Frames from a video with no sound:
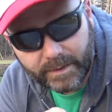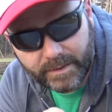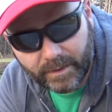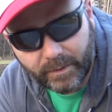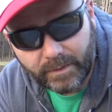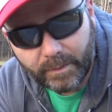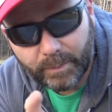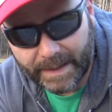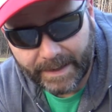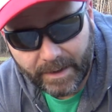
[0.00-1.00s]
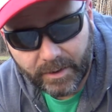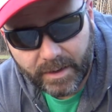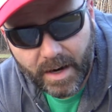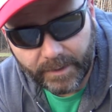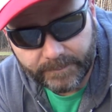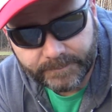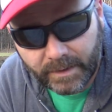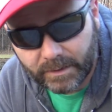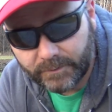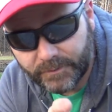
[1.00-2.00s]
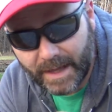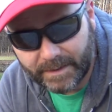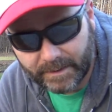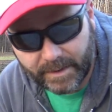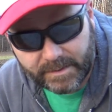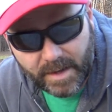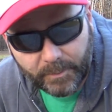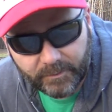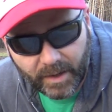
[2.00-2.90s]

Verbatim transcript: going to do plan out our garden. Look for that in the next couple